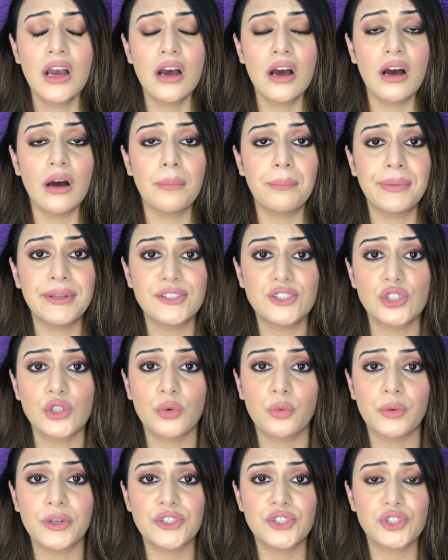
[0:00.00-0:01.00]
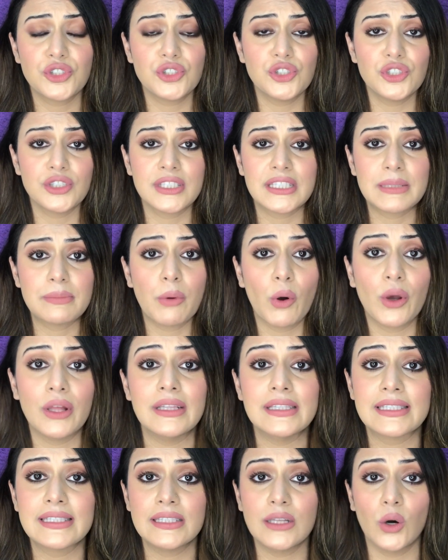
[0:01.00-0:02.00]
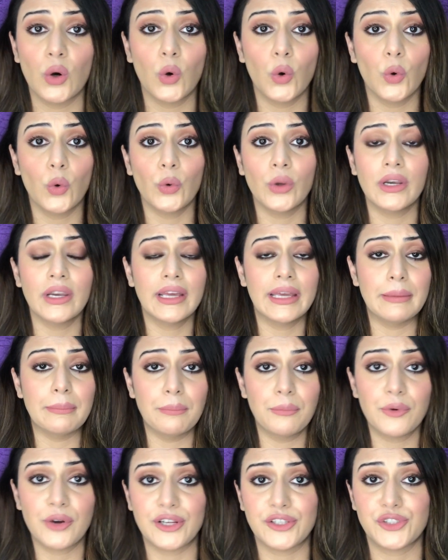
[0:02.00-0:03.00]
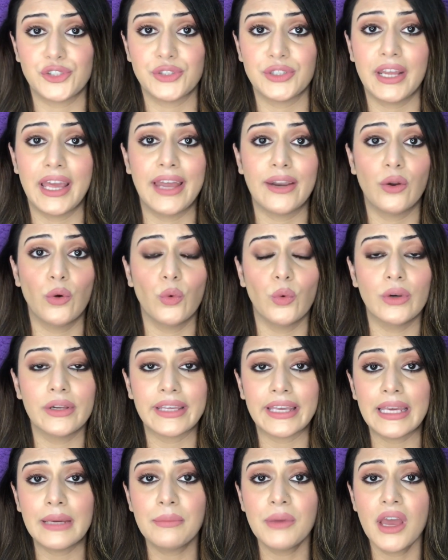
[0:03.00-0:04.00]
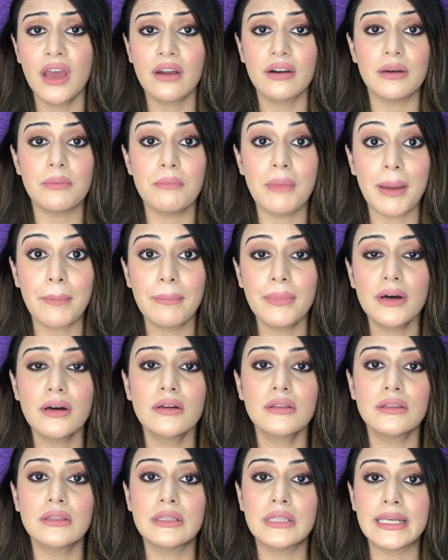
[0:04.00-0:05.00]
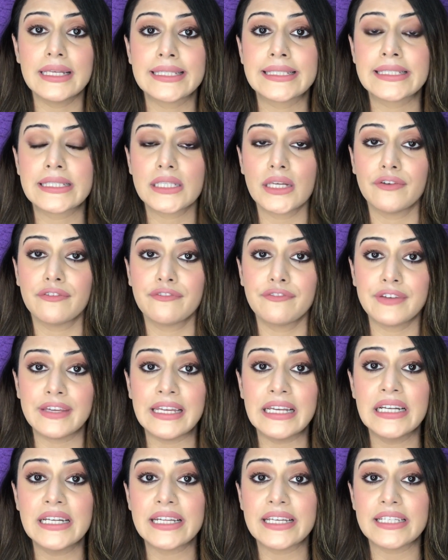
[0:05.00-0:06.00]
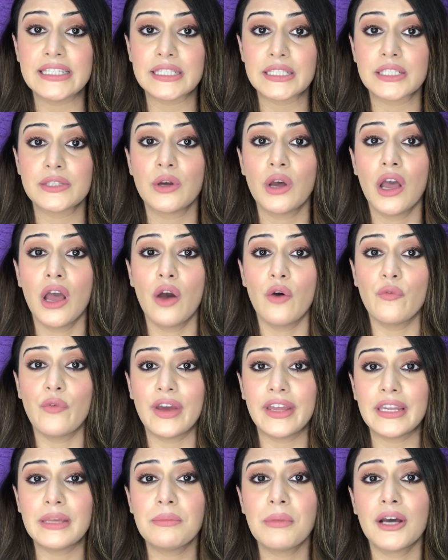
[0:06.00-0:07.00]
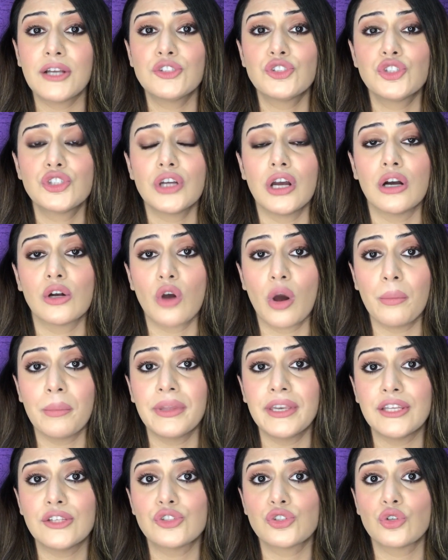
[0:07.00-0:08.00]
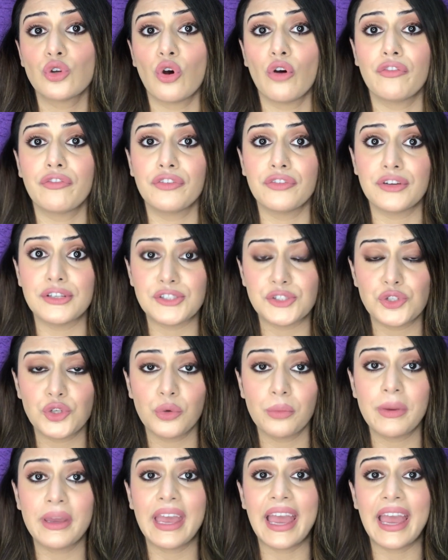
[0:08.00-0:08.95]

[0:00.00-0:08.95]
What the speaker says: a picture which just spoils the whole impression and whole game. Remember, this field is very much a combination of a resume